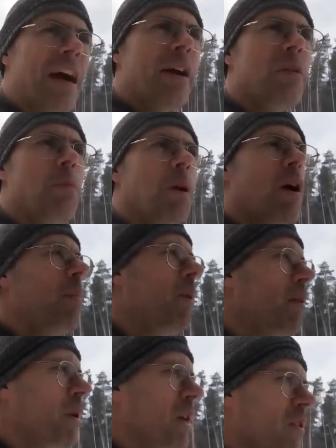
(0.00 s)
kind of
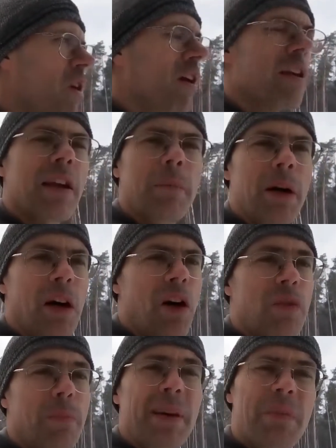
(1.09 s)
monopoly we are talking
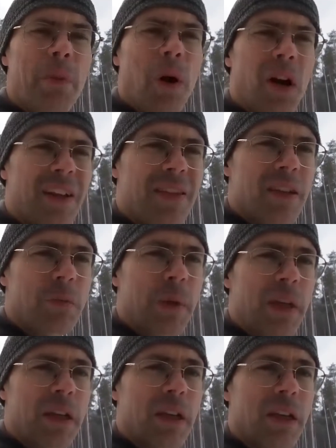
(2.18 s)
about, but Poland is
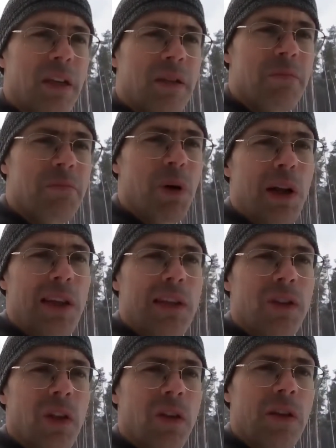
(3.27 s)
big.
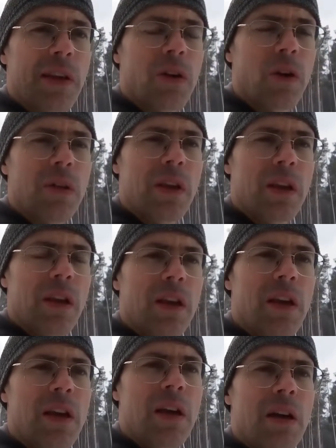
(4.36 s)
Poland is not only
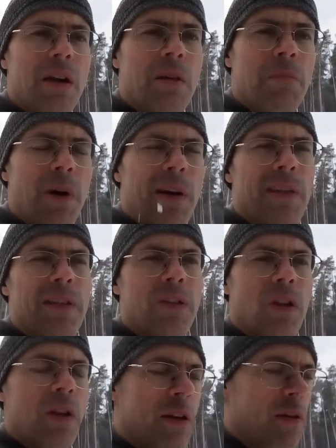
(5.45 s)
Grotniki, Poland
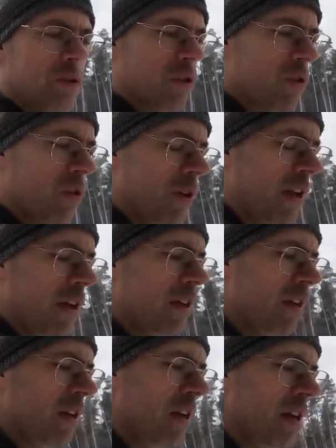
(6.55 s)
is not only Ostronia.